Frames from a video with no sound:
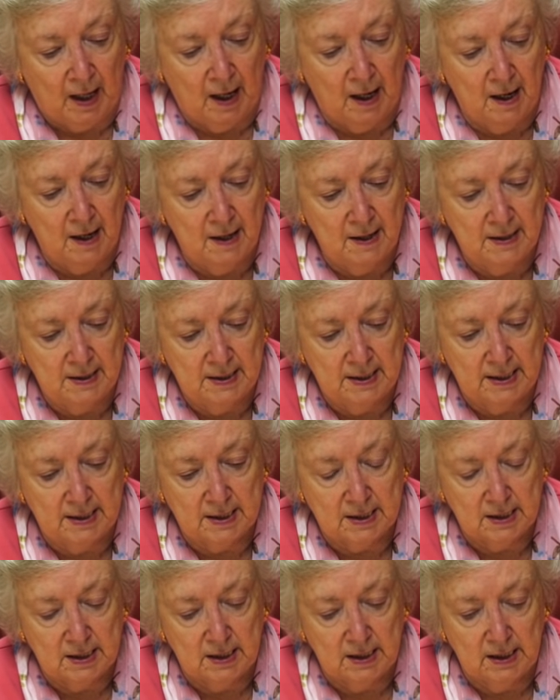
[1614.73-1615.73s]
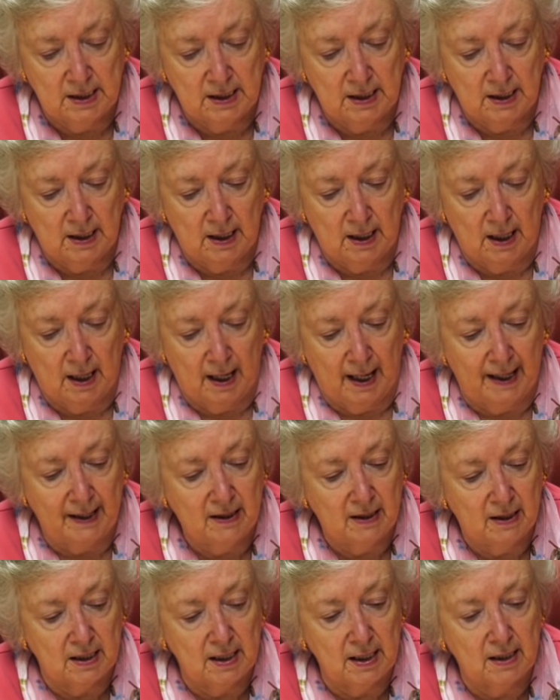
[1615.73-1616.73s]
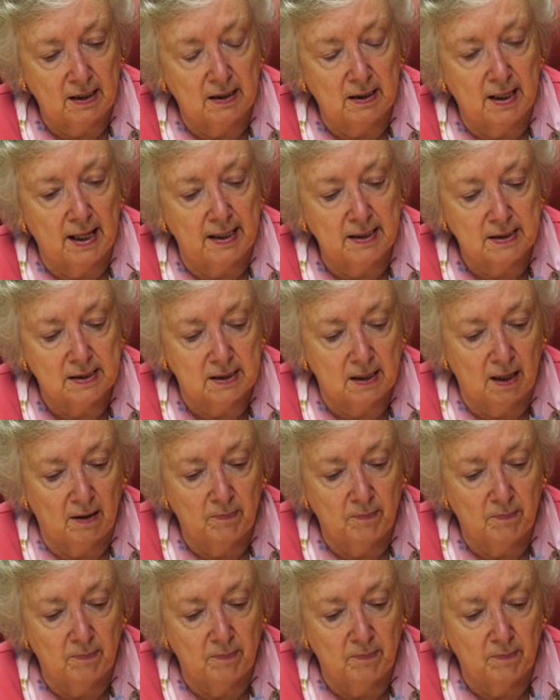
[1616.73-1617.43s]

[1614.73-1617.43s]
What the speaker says: Let's see. I think that's